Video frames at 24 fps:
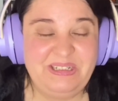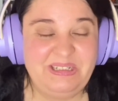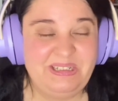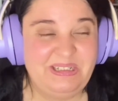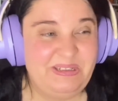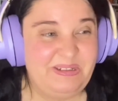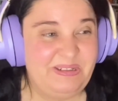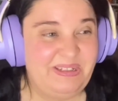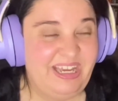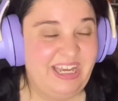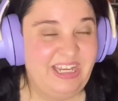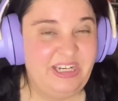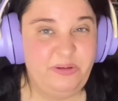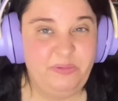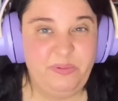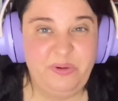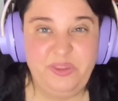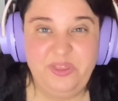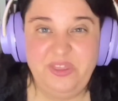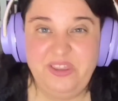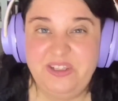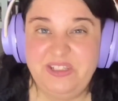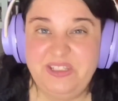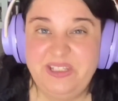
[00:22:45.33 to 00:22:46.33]
together
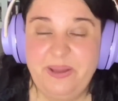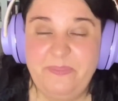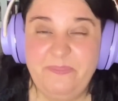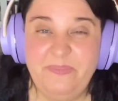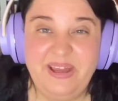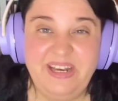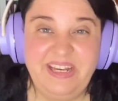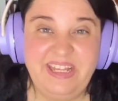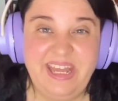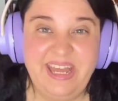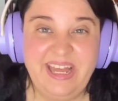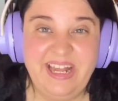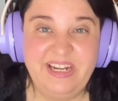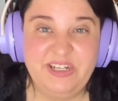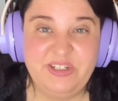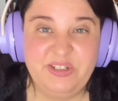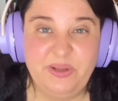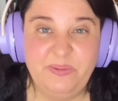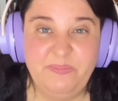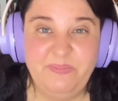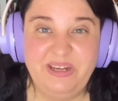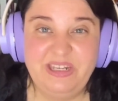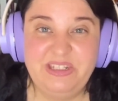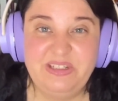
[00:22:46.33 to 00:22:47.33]
with somebody else
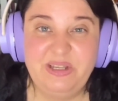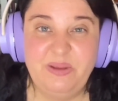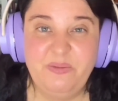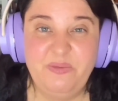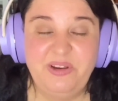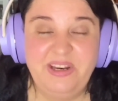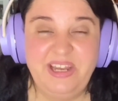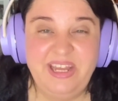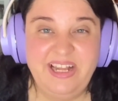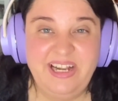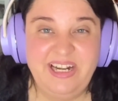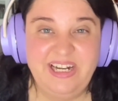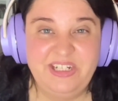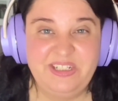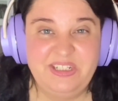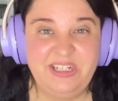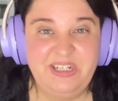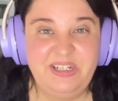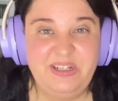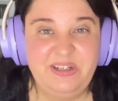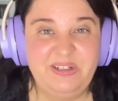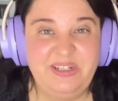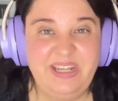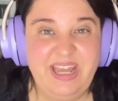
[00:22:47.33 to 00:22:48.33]
or met someone else,
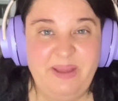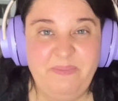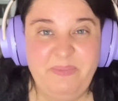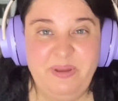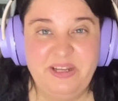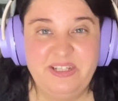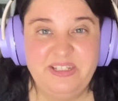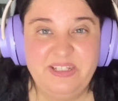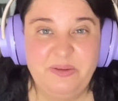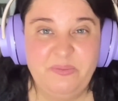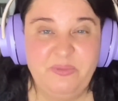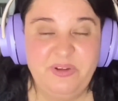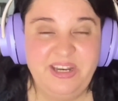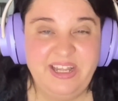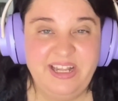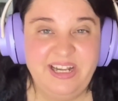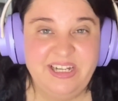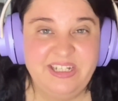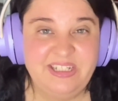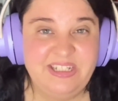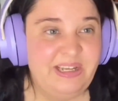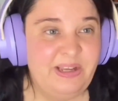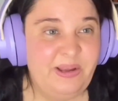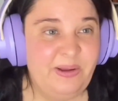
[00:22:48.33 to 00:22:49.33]
and your dad met someone
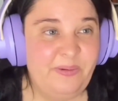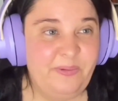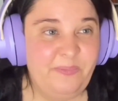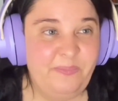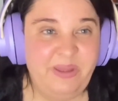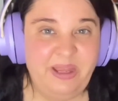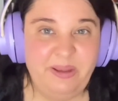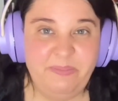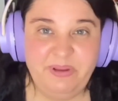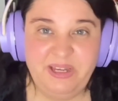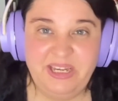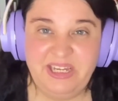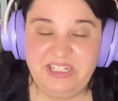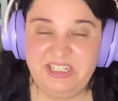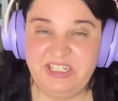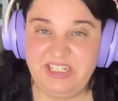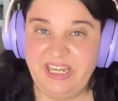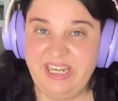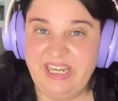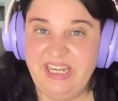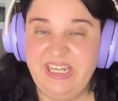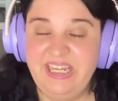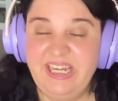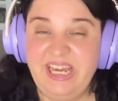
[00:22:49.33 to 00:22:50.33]
else. Maybe
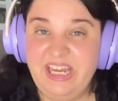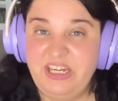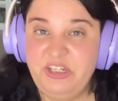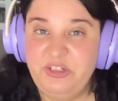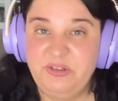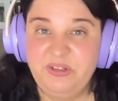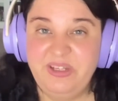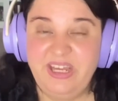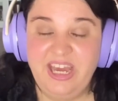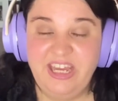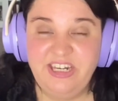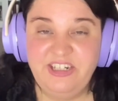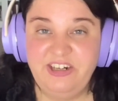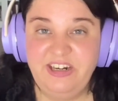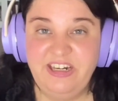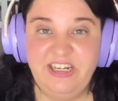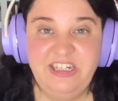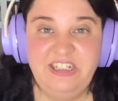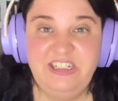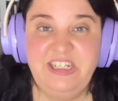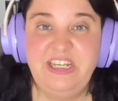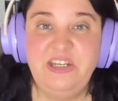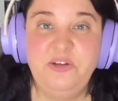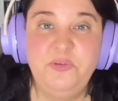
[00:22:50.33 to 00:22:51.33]
they got together and
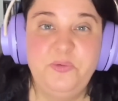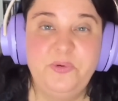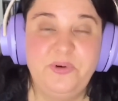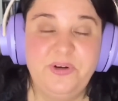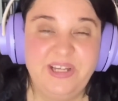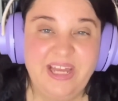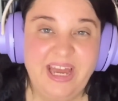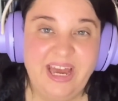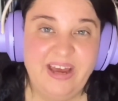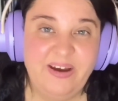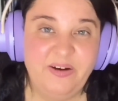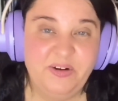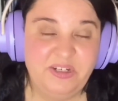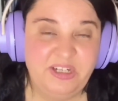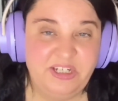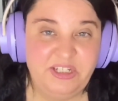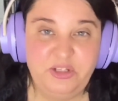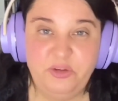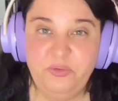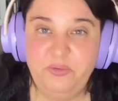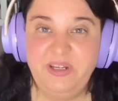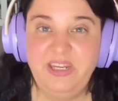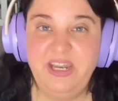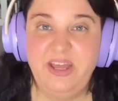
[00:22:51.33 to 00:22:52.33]
it didn't work out, and
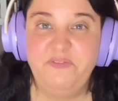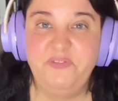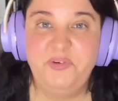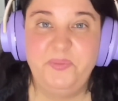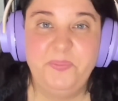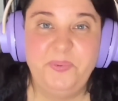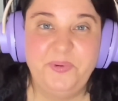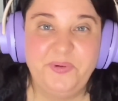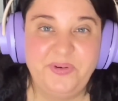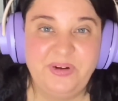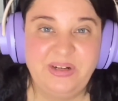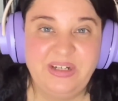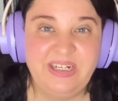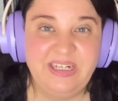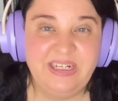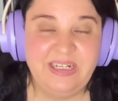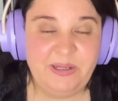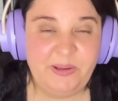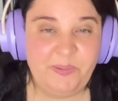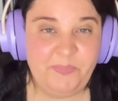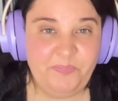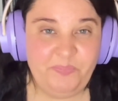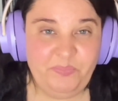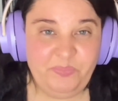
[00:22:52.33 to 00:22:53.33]
you were never born.
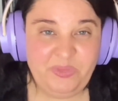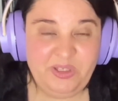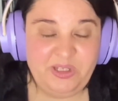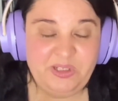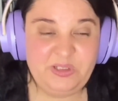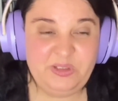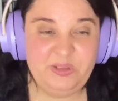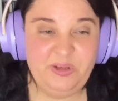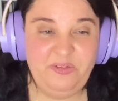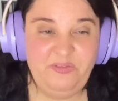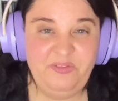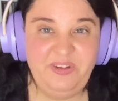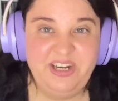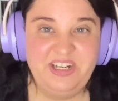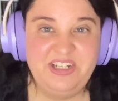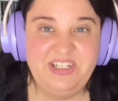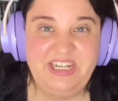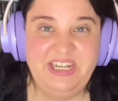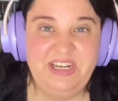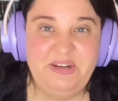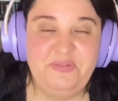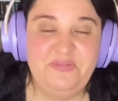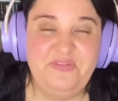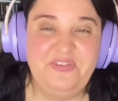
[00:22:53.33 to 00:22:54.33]
So, if there's
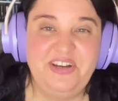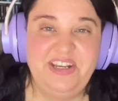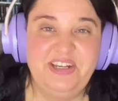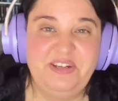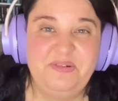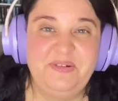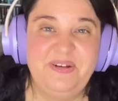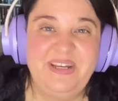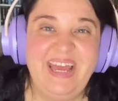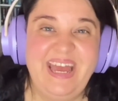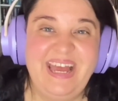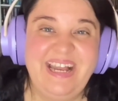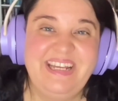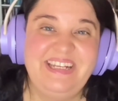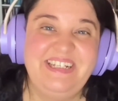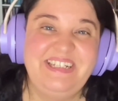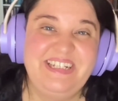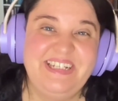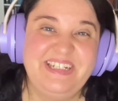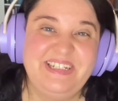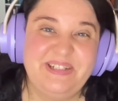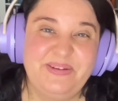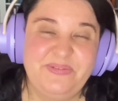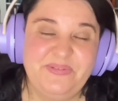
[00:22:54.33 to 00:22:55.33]
infinite
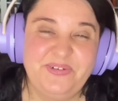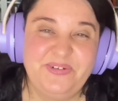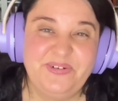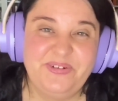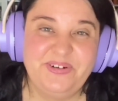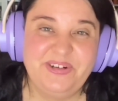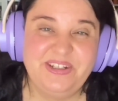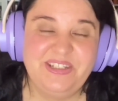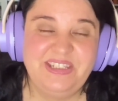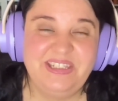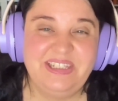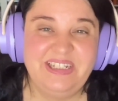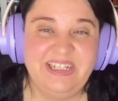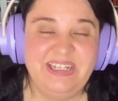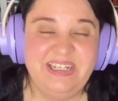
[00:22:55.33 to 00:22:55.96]
realities, of course,